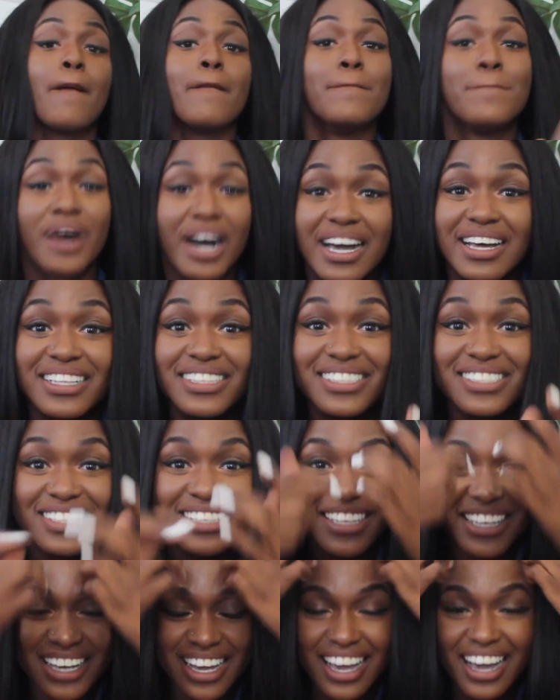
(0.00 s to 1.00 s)

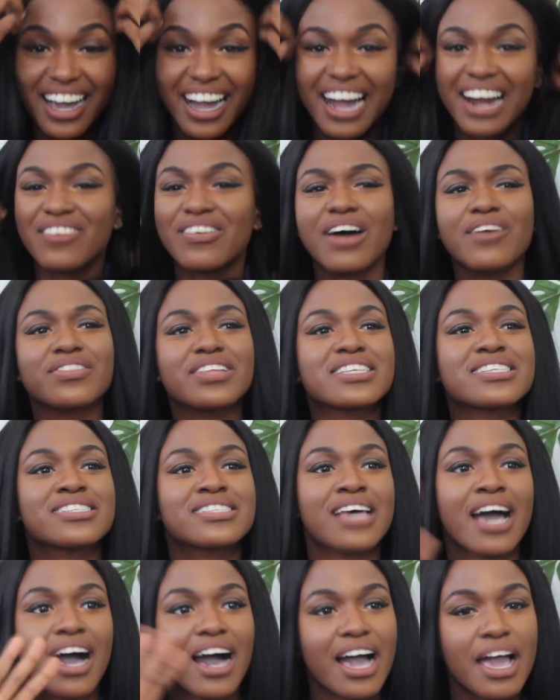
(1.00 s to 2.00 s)
But around this
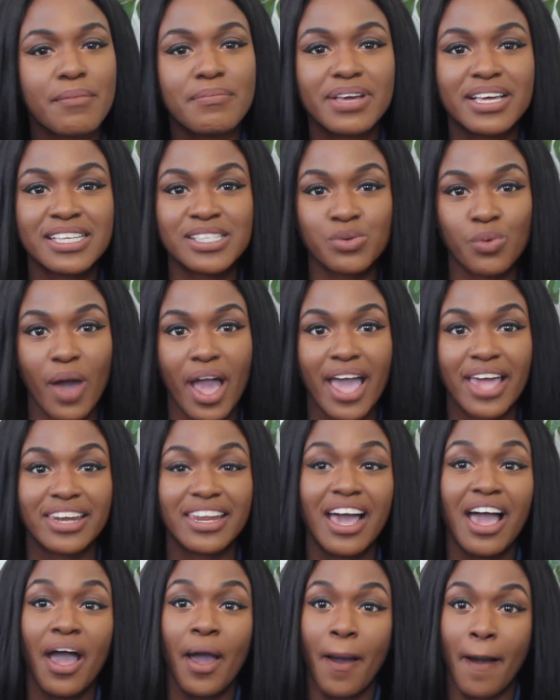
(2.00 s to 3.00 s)
time is
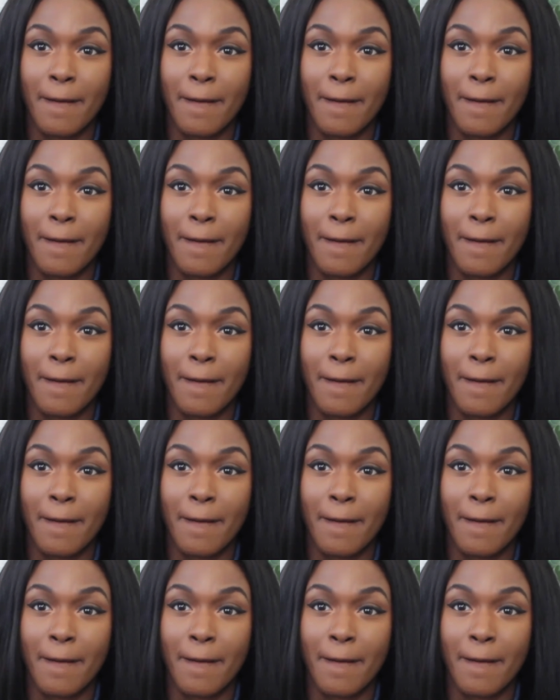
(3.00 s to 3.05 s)
when